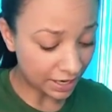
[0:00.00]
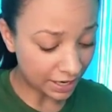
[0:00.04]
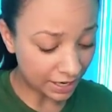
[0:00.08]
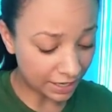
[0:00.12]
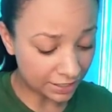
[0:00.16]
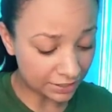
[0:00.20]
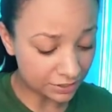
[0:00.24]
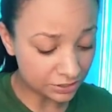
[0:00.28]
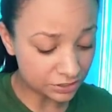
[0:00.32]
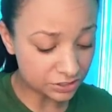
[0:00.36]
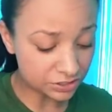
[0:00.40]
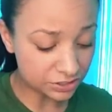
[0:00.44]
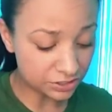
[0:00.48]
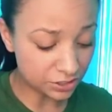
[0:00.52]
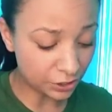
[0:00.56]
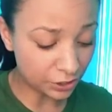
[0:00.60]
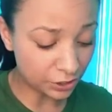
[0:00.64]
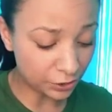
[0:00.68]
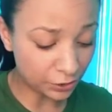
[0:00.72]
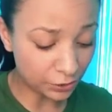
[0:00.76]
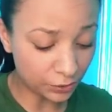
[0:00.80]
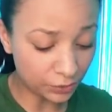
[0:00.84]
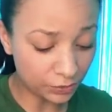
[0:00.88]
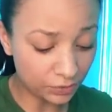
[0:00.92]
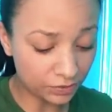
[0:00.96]
And
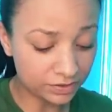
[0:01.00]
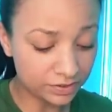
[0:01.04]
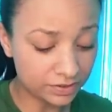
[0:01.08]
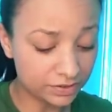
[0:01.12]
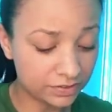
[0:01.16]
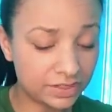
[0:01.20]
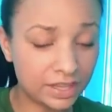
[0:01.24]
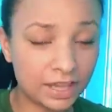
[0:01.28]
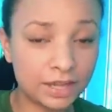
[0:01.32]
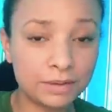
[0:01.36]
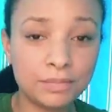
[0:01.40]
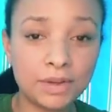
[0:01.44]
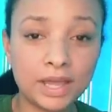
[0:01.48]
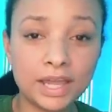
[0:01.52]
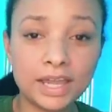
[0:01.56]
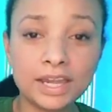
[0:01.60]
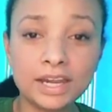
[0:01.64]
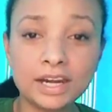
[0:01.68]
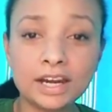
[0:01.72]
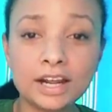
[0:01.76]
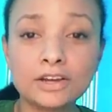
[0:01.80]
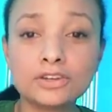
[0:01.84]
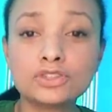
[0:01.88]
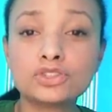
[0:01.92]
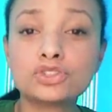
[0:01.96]
so they
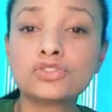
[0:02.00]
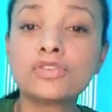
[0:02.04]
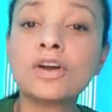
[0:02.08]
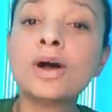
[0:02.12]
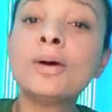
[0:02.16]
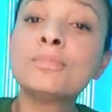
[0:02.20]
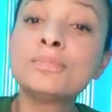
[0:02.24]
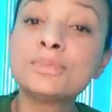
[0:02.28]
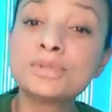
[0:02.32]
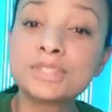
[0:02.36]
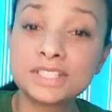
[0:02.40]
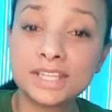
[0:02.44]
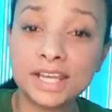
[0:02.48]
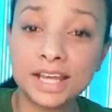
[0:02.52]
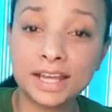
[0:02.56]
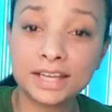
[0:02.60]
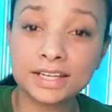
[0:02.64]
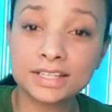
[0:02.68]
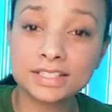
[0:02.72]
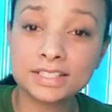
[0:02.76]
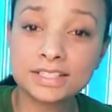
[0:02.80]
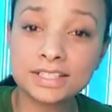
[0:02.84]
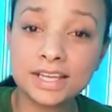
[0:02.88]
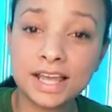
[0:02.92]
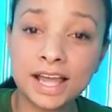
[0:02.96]
made a drum
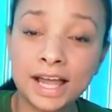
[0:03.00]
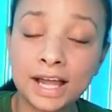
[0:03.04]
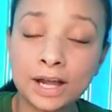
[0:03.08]
set